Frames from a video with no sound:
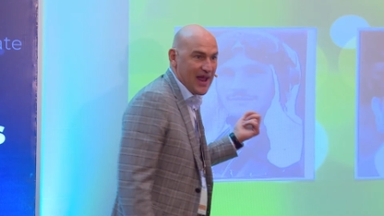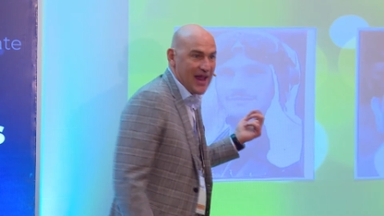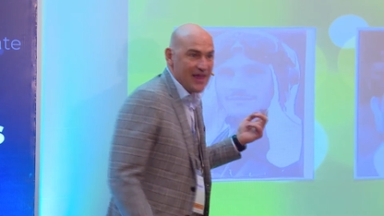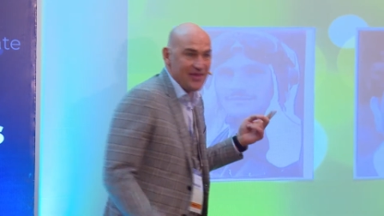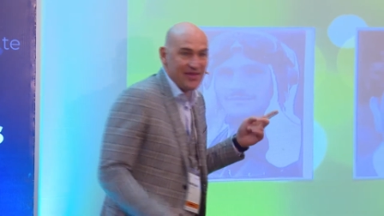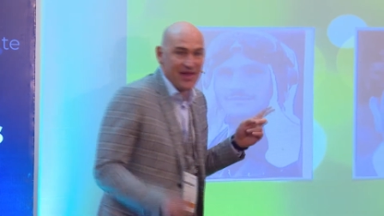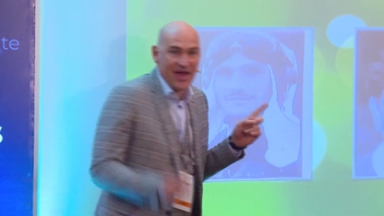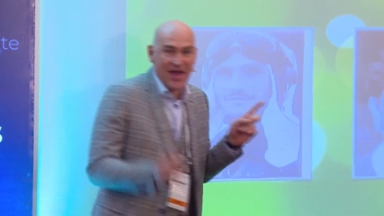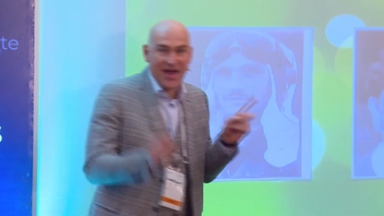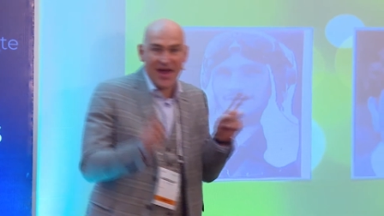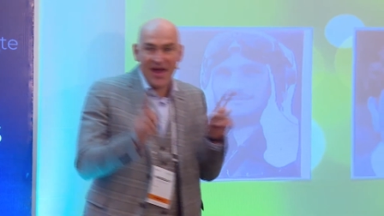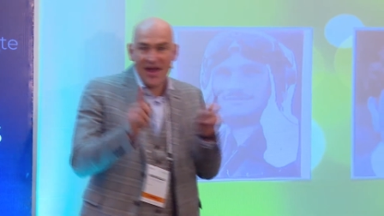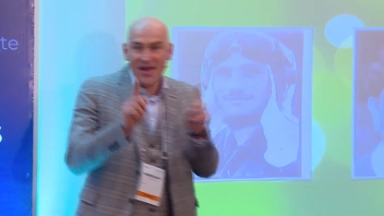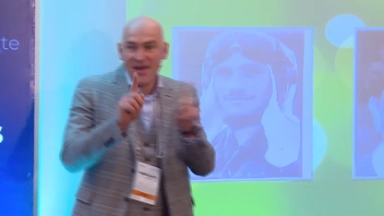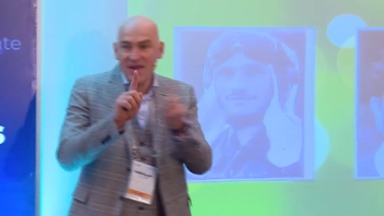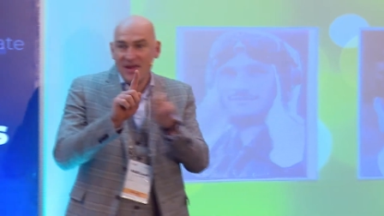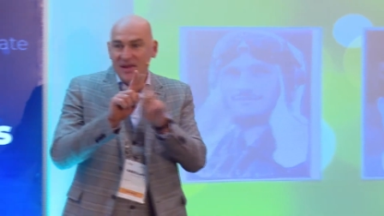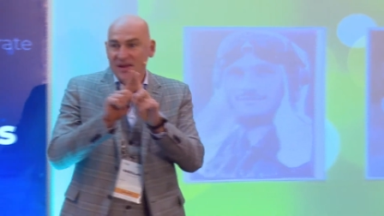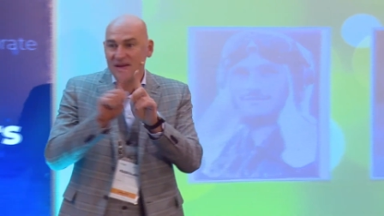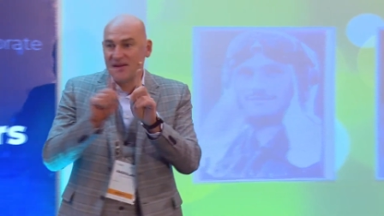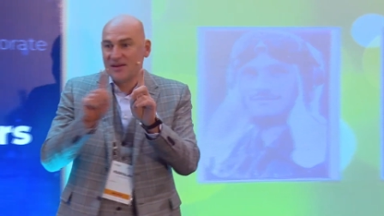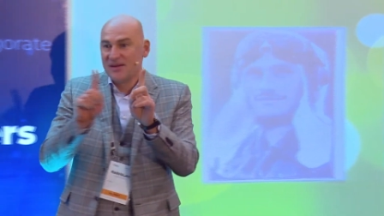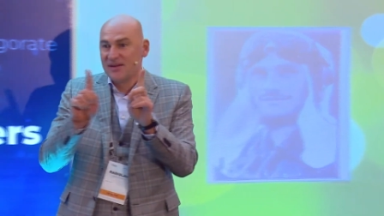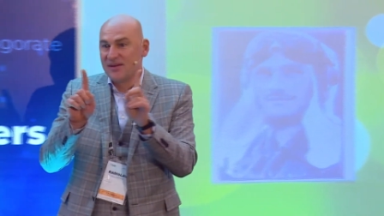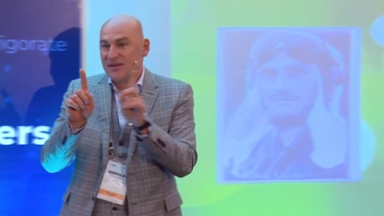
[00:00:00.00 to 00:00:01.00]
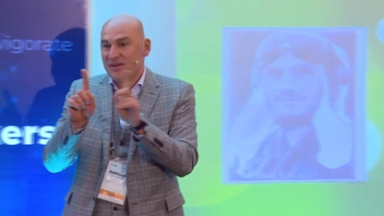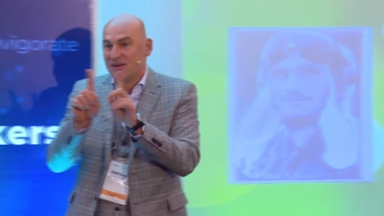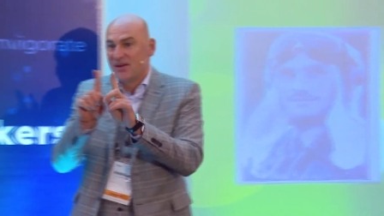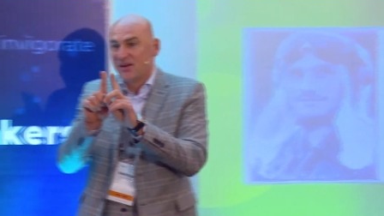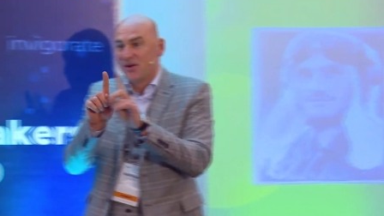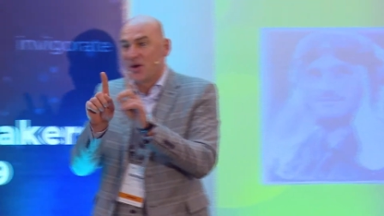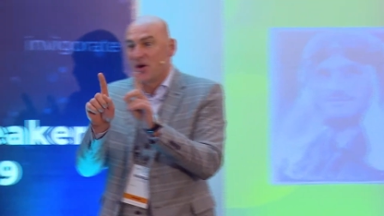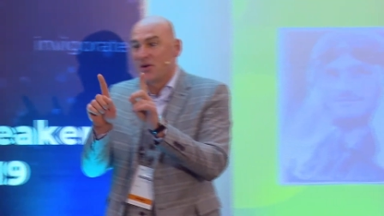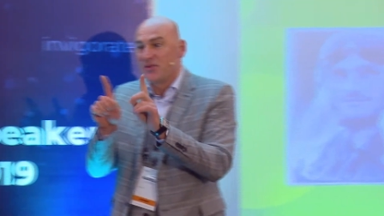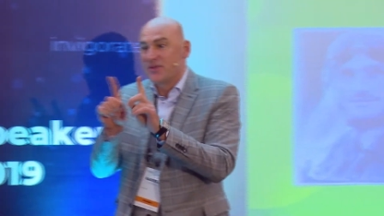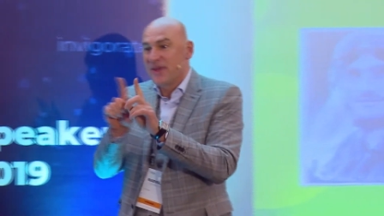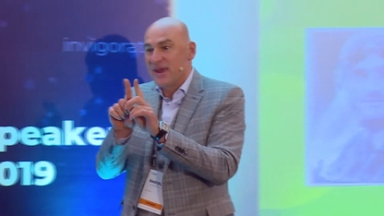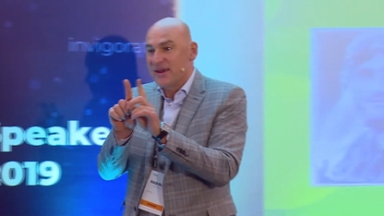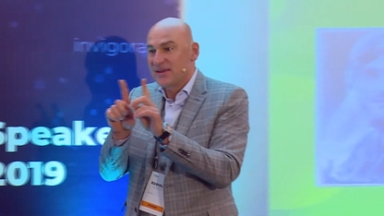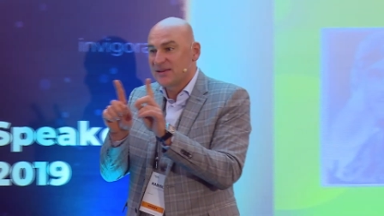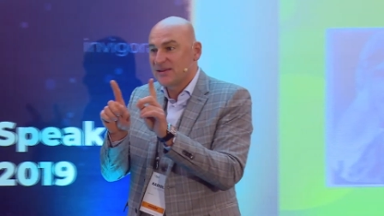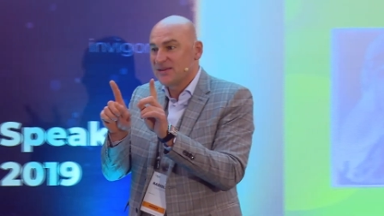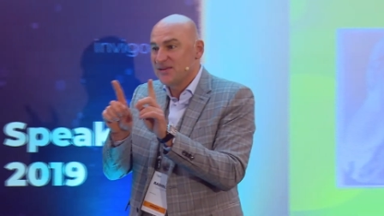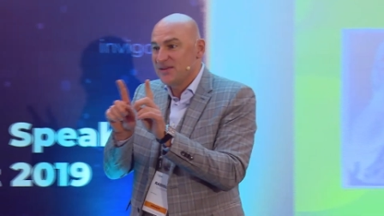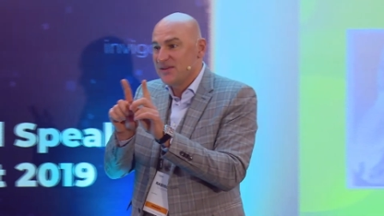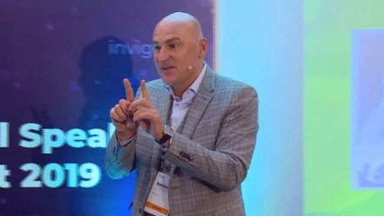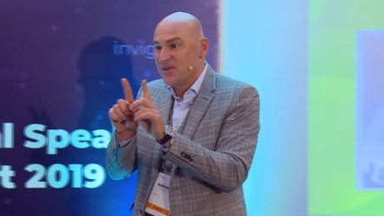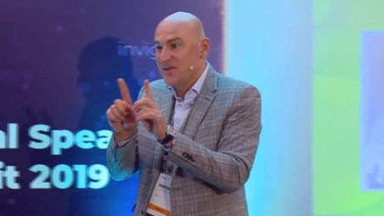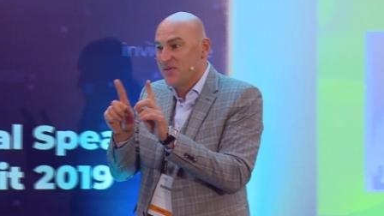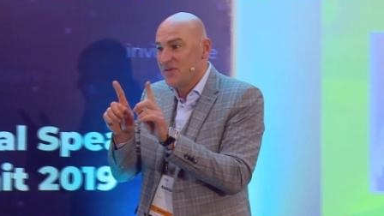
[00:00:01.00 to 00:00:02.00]
And I
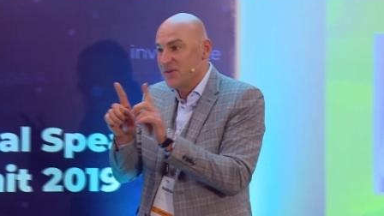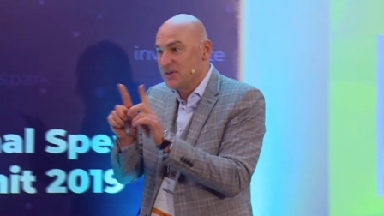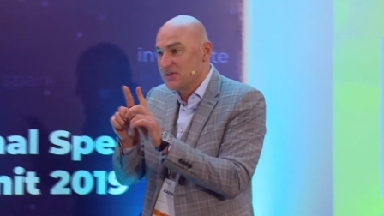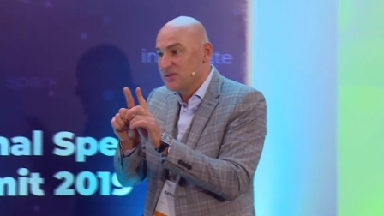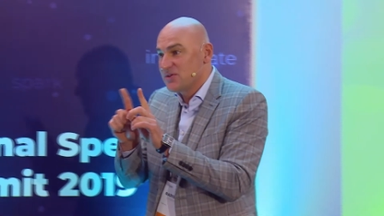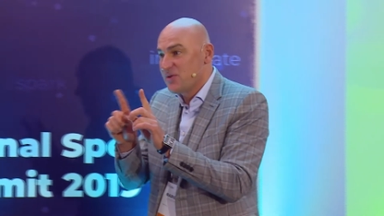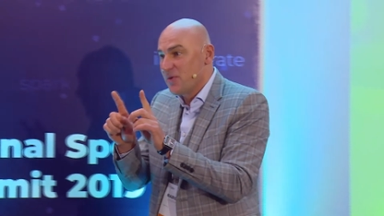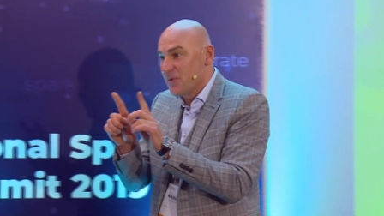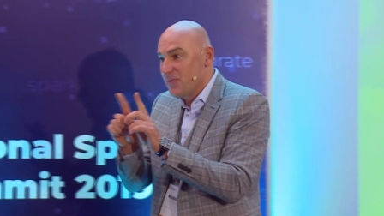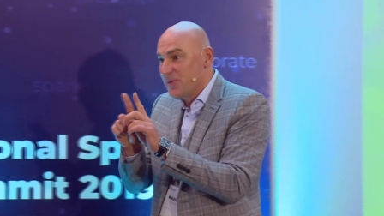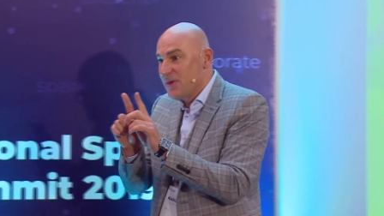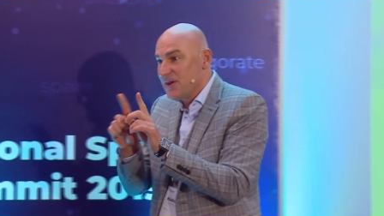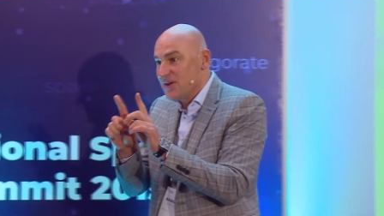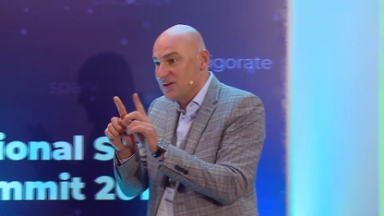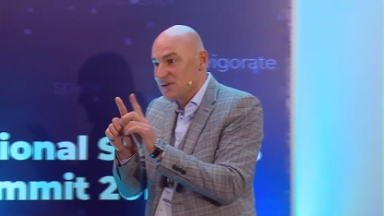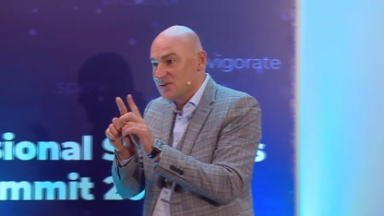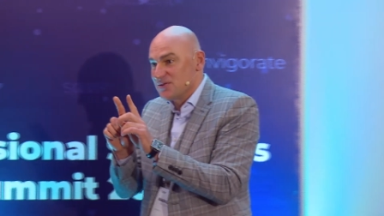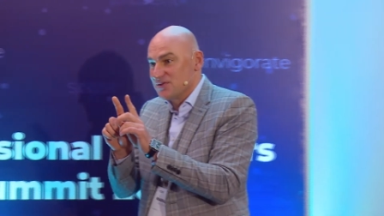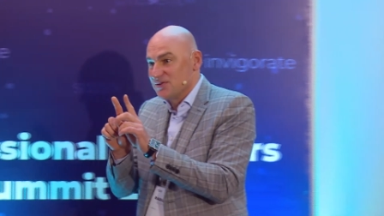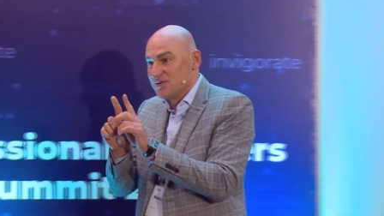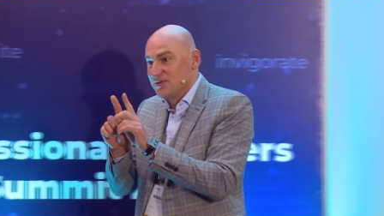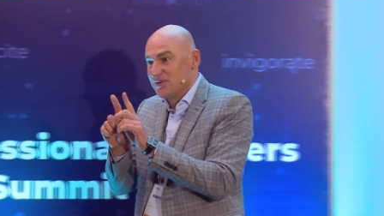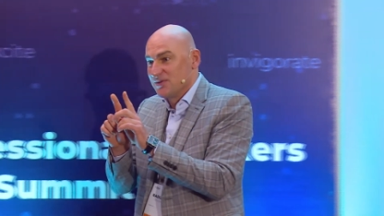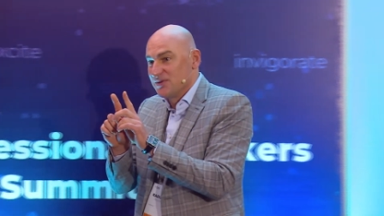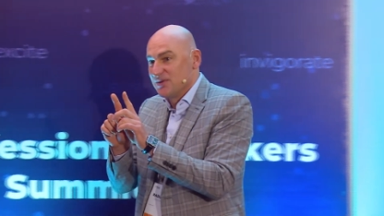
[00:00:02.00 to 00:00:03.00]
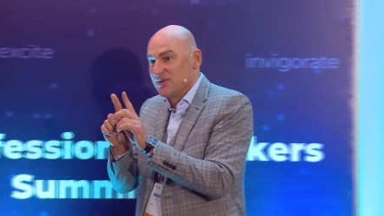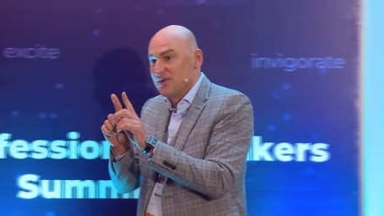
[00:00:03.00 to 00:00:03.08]
connected these two things.